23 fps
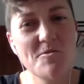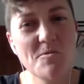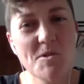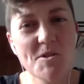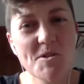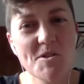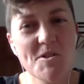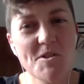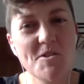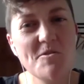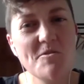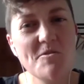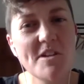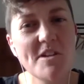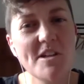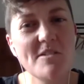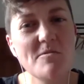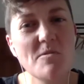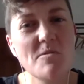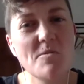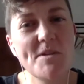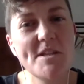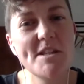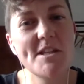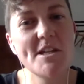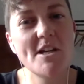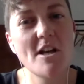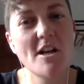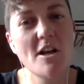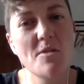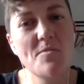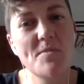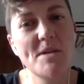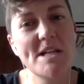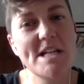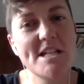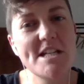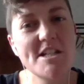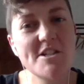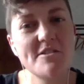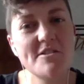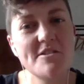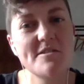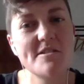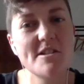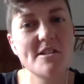What do you think will be the global
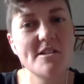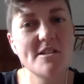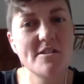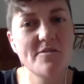issues that